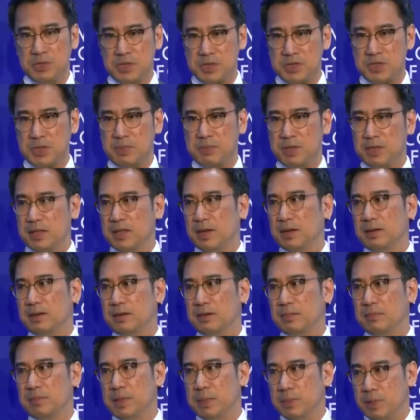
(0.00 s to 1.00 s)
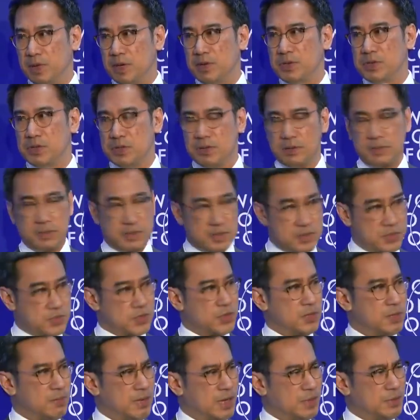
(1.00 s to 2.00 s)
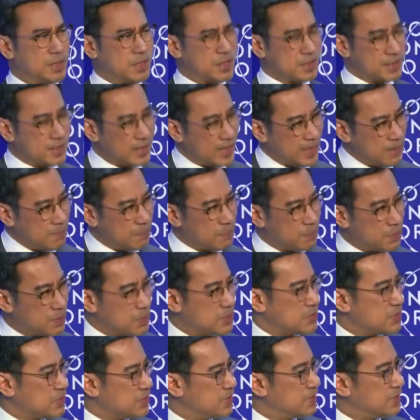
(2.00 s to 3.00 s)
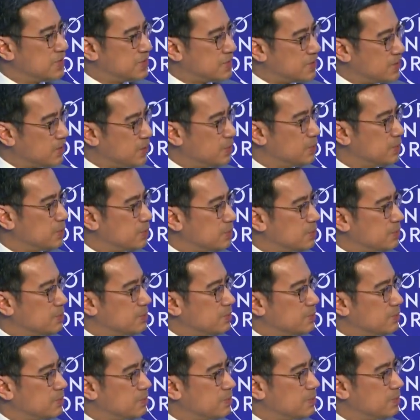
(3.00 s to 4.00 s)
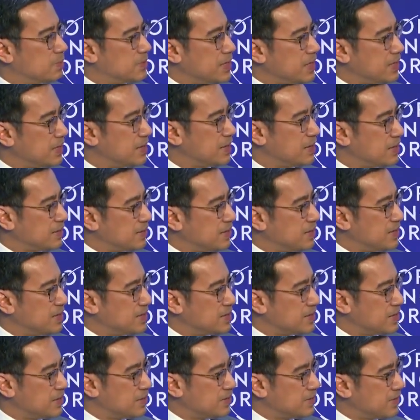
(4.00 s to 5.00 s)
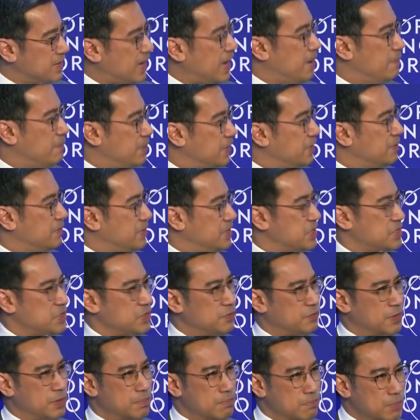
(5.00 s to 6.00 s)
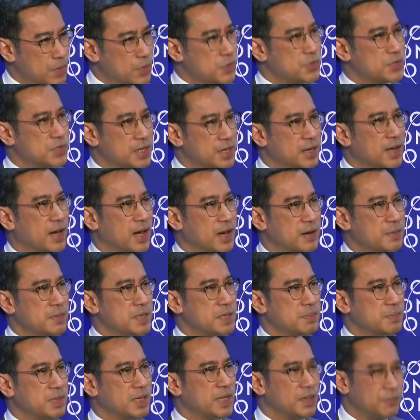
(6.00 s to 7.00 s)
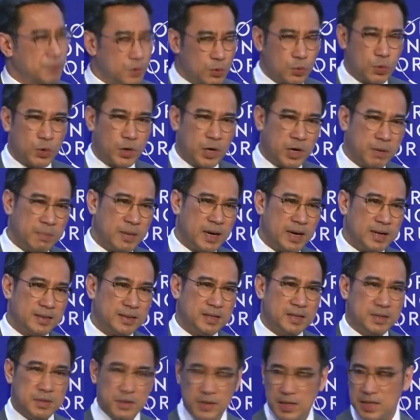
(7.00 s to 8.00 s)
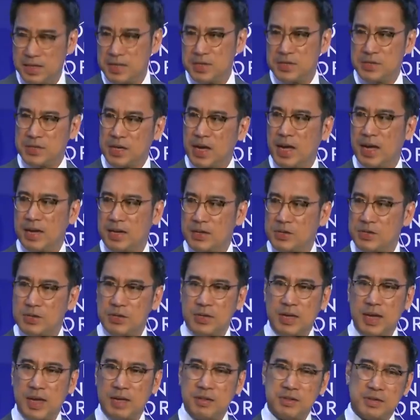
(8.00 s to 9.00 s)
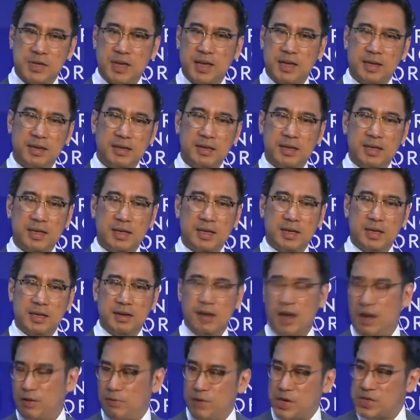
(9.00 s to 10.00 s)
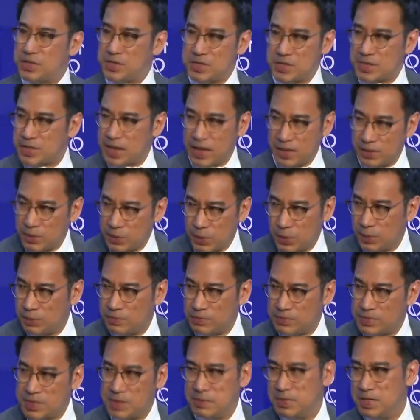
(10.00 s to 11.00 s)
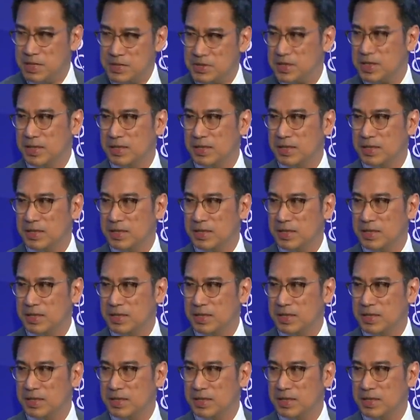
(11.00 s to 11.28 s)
which is something that people also concerned about, which I personally don't think is that big of an issue for most economies. But if you're worried about it, then you can design it so that, say, non-residents can't hold CBDC.